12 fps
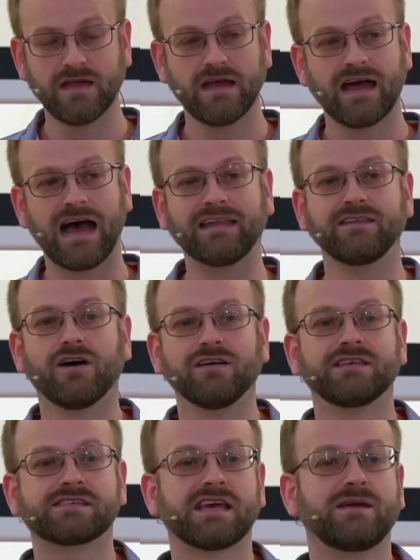And not in
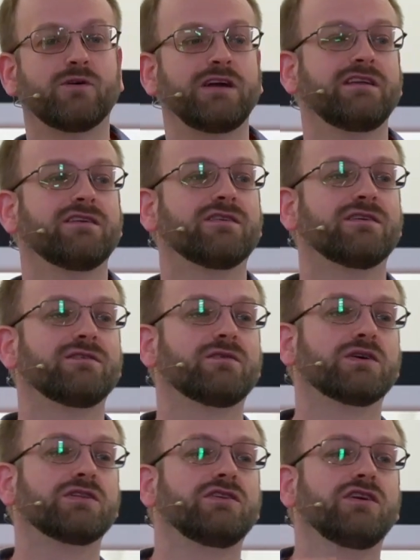the same way, you know, that
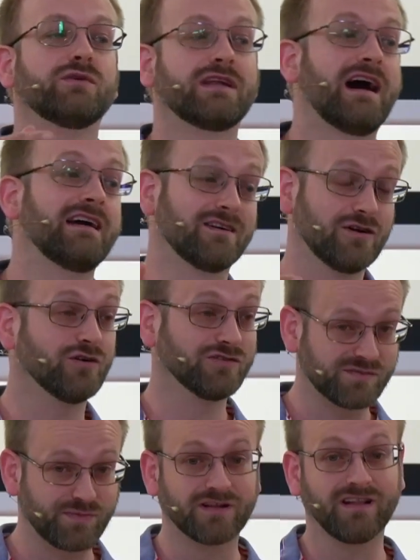you and I are called to
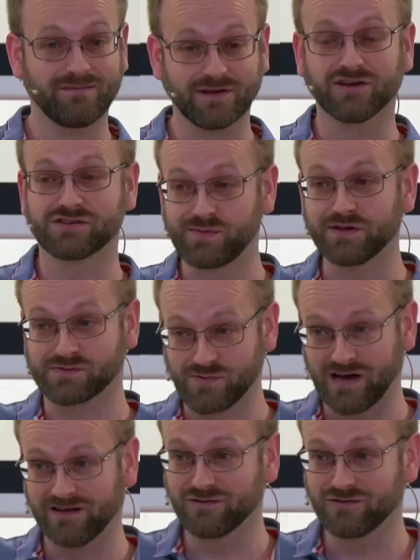proclaim the gospel as well.